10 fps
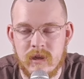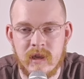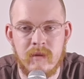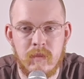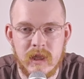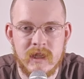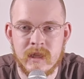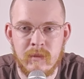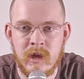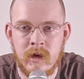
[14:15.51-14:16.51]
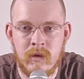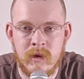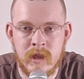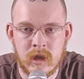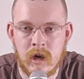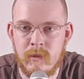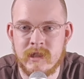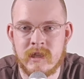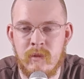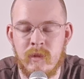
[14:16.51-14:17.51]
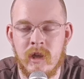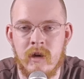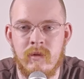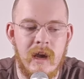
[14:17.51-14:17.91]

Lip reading: then please let me know in the comments down below